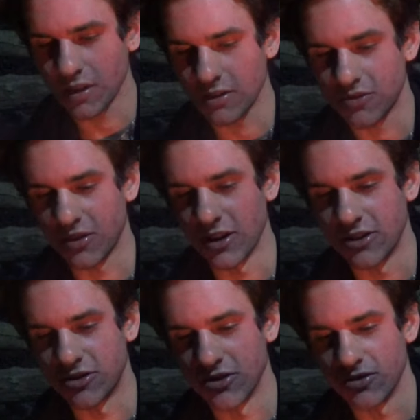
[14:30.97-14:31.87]
It's
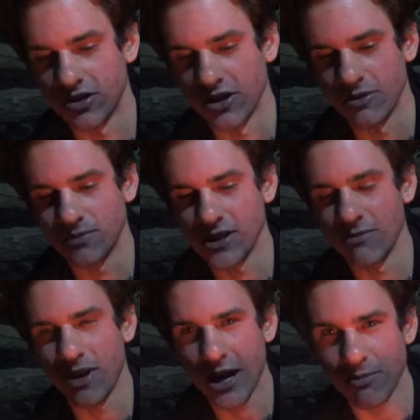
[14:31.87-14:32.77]
really juicy. It
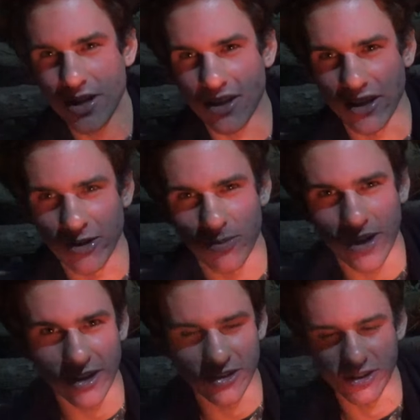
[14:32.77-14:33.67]
might be a little bit
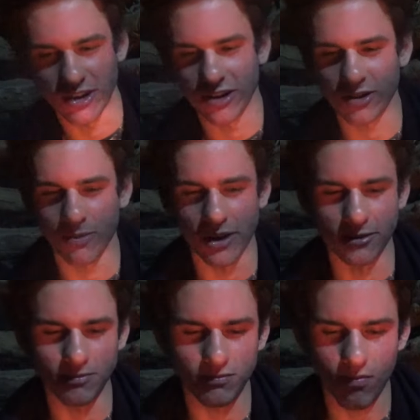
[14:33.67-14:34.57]
undercooked,
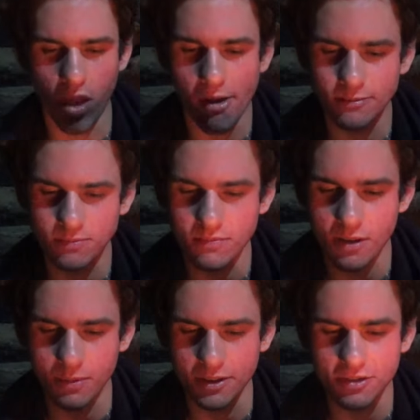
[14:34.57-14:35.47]
but
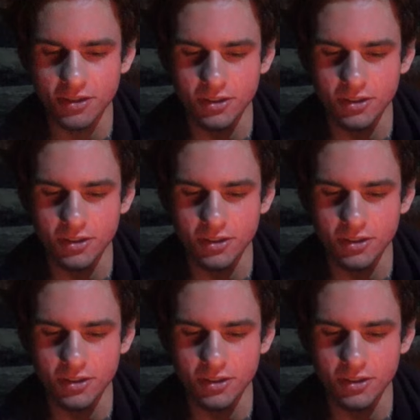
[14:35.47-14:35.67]
I mean it's